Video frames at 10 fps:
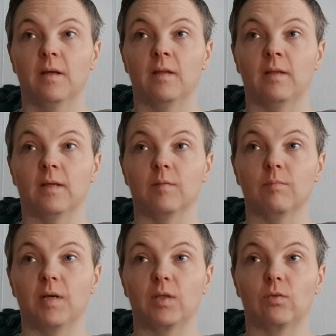And
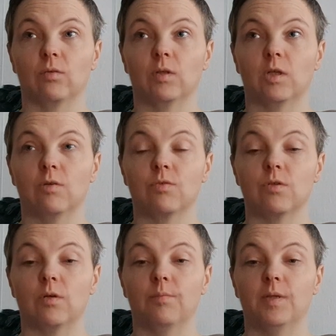then back to the
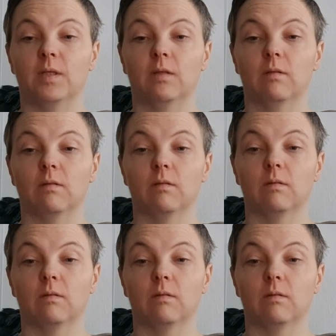closer object.